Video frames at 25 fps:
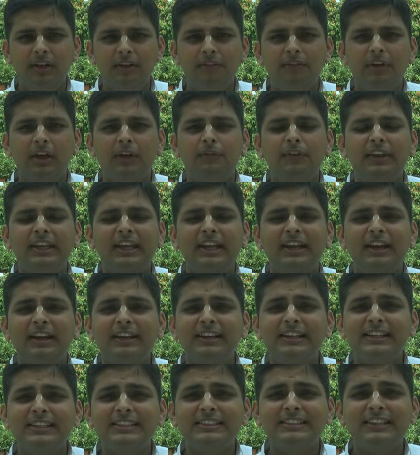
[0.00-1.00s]
where we can
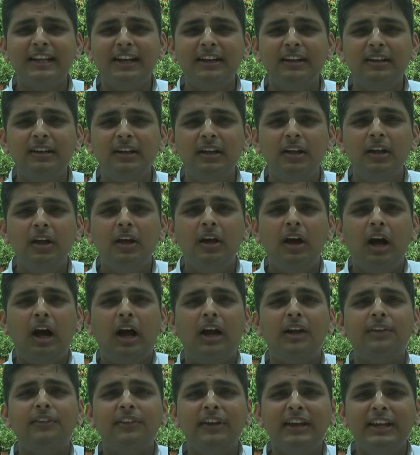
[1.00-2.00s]
understand
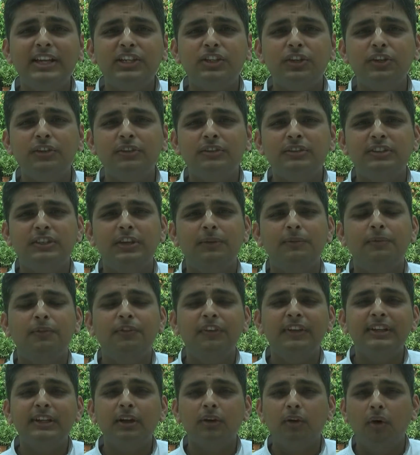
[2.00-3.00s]
our relationship
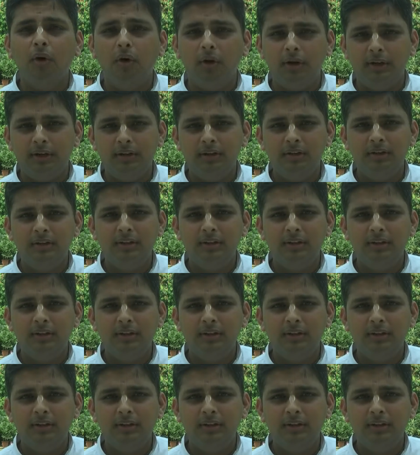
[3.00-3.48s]
with the God